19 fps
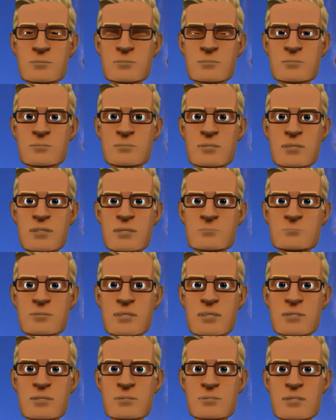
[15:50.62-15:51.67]
and
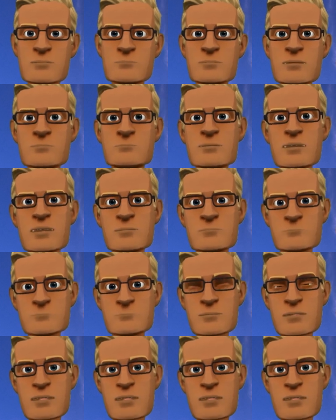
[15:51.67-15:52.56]
verse 1 mention.